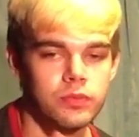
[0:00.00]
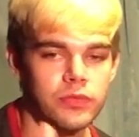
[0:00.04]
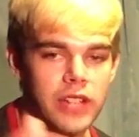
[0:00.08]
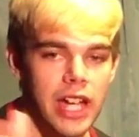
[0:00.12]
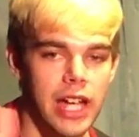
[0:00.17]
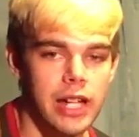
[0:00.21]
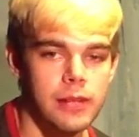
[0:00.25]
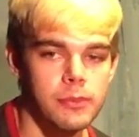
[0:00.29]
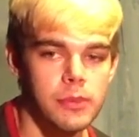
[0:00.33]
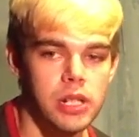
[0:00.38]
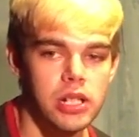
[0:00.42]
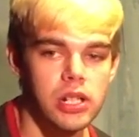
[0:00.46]

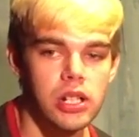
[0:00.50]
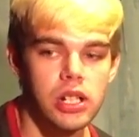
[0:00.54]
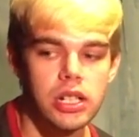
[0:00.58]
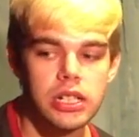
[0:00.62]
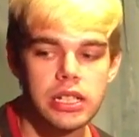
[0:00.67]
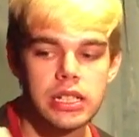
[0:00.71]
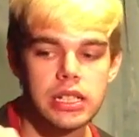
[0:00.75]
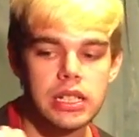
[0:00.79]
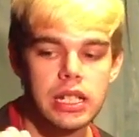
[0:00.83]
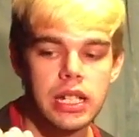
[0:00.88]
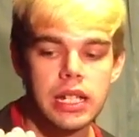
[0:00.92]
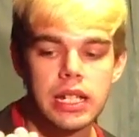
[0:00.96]
fag bug on
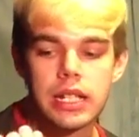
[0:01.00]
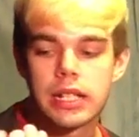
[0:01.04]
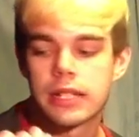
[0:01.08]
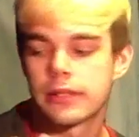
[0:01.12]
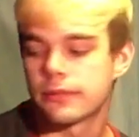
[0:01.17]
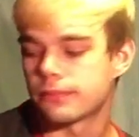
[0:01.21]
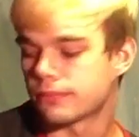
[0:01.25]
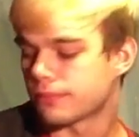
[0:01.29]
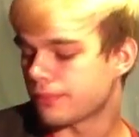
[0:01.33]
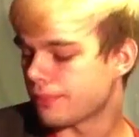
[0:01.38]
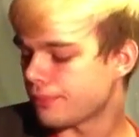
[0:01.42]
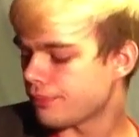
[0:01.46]
it,
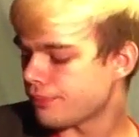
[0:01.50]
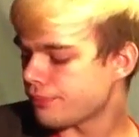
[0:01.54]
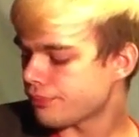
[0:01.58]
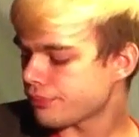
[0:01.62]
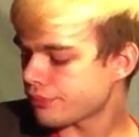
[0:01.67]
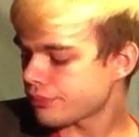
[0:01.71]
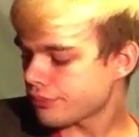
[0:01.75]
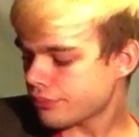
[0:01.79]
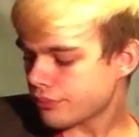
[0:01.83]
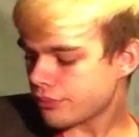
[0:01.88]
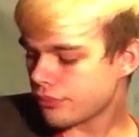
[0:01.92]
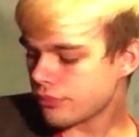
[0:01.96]

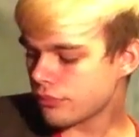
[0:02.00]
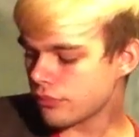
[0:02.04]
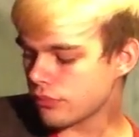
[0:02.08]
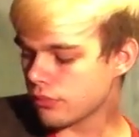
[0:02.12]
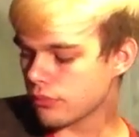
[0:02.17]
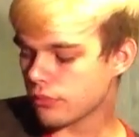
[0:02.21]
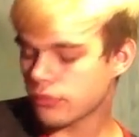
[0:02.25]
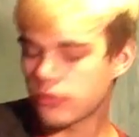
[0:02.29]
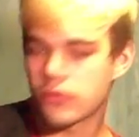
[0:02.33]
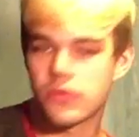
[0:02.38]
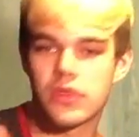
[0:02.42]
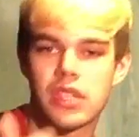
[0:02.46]

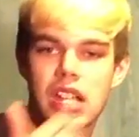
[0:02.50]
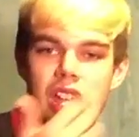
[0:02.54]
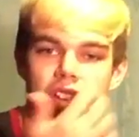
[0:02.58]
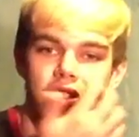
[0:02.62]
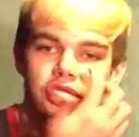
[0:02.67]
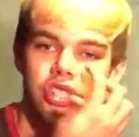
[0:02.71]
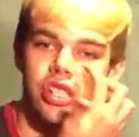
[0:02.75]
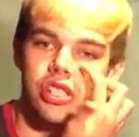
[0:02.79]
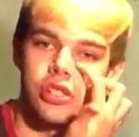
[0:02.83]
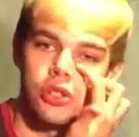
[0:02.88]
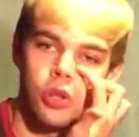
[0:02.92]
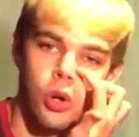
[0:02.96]
and now
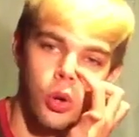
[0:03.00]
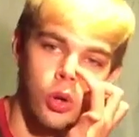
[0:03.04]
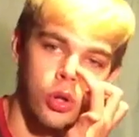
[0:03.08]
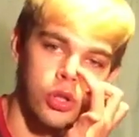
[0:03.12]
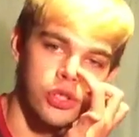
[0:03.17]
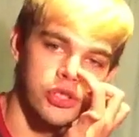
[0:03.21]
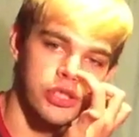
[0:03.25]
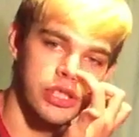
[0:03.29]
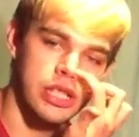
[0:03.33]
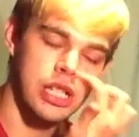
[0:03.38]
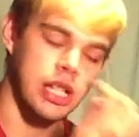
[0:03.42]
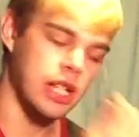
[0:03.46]
she
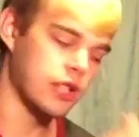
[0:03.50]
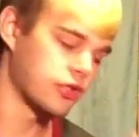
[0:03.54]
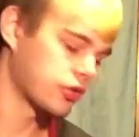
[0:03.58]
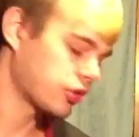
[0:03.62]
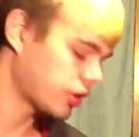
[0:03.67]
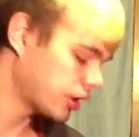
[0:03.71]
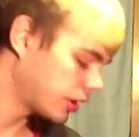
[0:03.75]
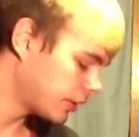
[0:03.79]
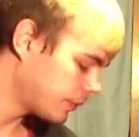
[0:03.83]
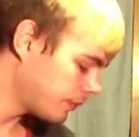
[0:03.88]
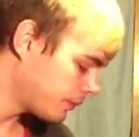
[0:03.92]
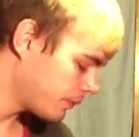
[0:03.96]
tours the
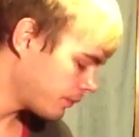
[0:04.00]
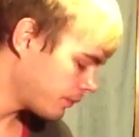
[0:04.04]
country.